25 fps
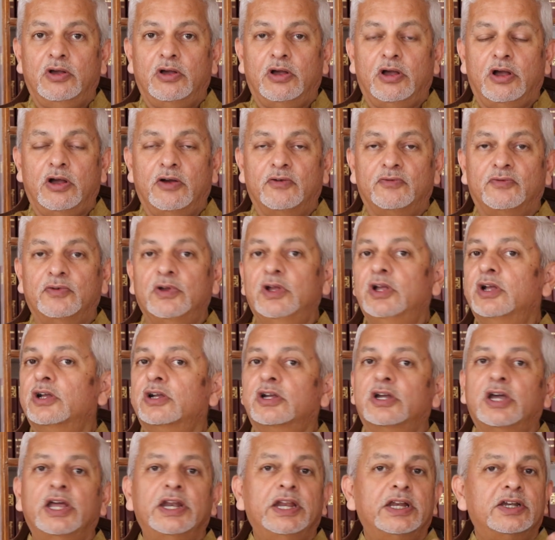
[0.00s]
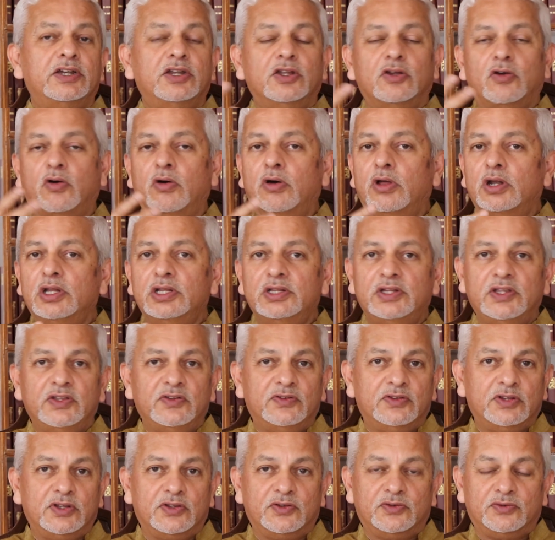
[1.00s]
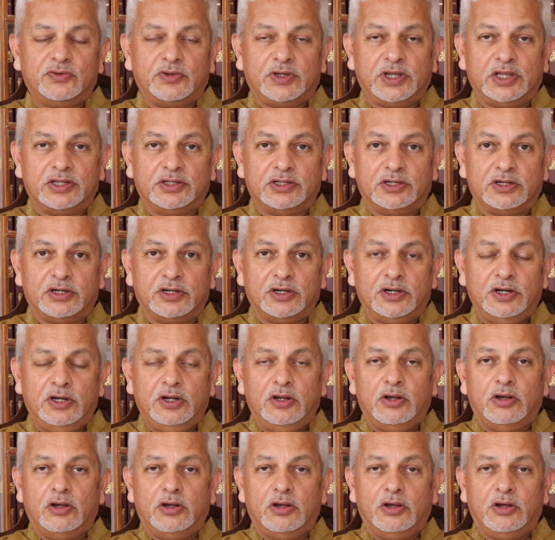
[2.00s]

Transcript: of connecting all of these things together,